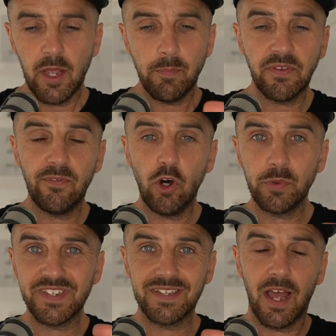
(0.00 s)
Before we
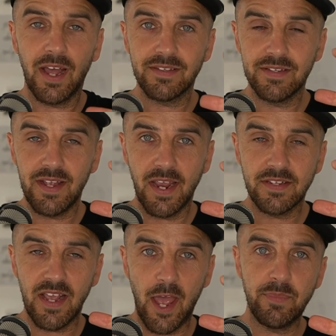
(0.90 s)
start today's
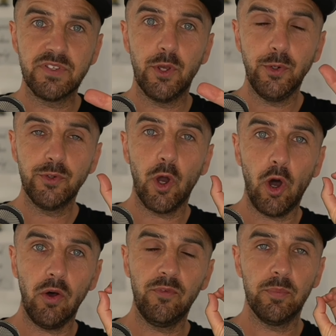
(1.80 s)
episode
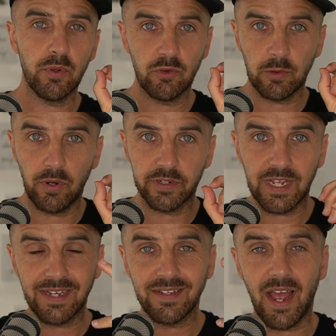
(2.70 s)
of the Boostly Podcast,